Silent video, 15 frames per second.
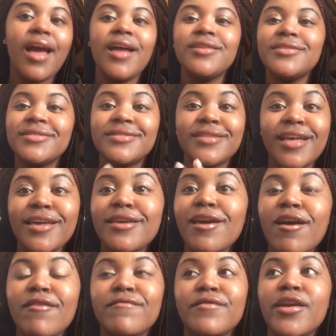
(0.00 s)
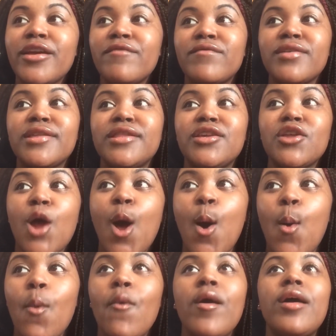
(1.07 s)
I just thank y'all for even, you
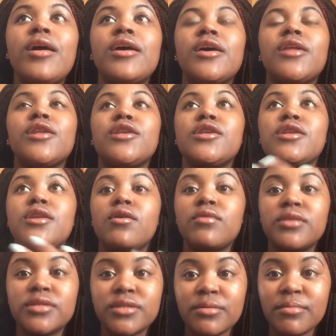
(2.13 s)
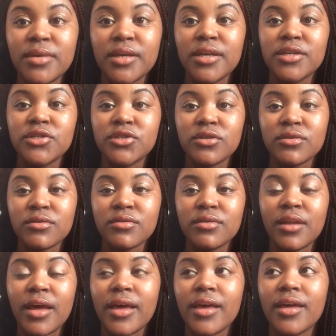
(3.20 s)
know, noticing me in
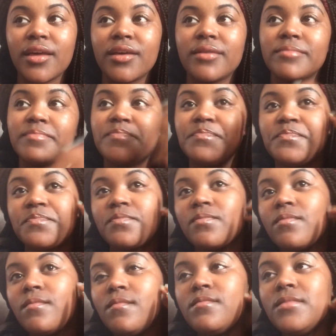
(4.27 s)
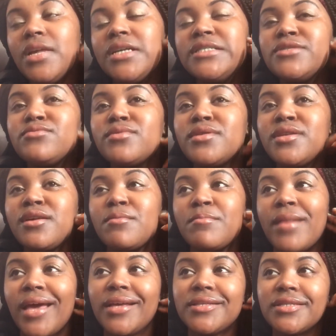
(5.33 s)
general. Like, it's really
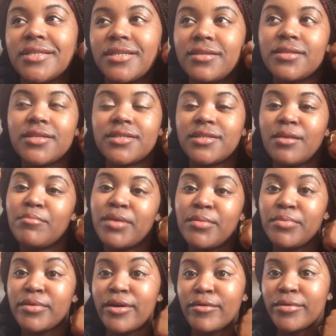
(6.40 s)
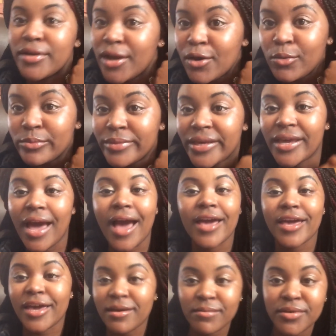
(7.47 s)
amazing. Some people don't know me. I
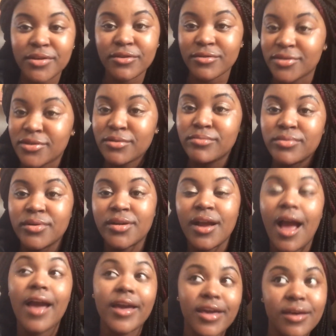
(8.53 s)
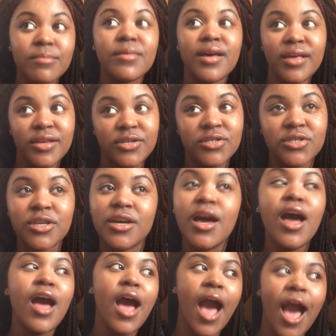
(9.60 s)
am a YouTuber. I am
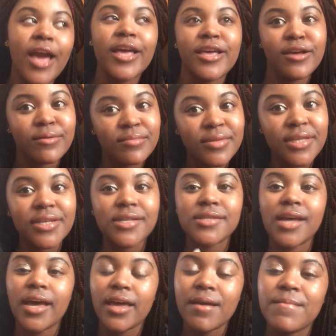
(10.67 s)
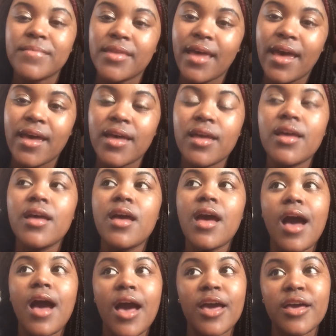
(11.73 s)
Aisha. I am this. I am that.
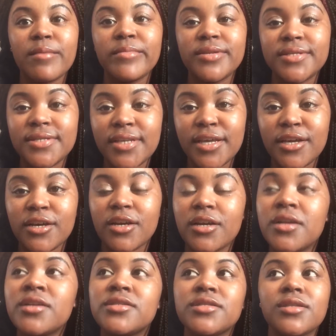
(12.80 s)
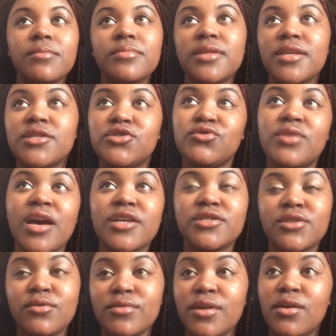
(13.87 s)
I am a singer. Some things you
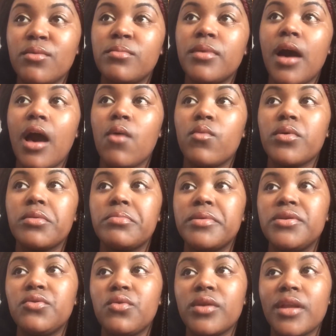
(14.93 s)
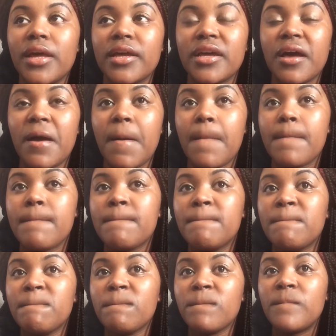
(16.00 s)
guys don't know, but I will be doing like a,
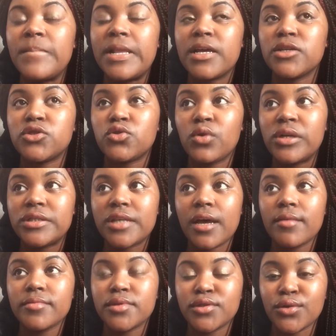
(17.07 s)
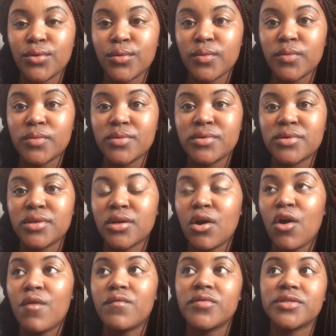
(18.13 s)
a story time soon to
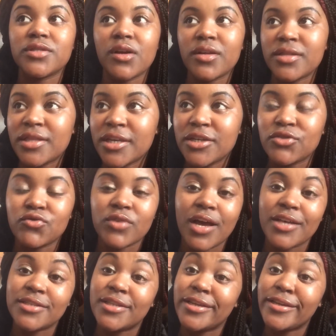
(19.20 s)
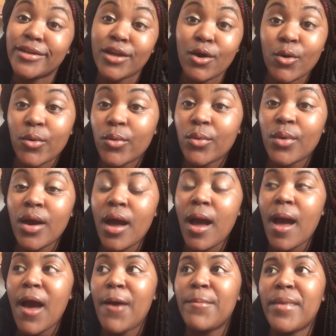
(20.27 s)
go over certain things you guys didn't know
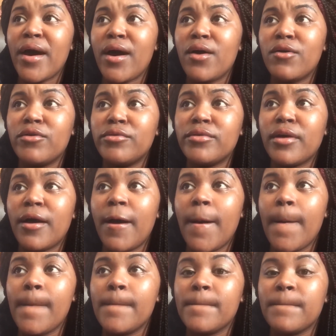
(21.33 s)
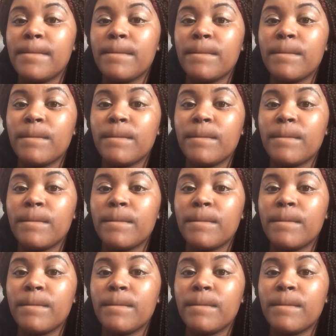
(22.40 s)
about. Um,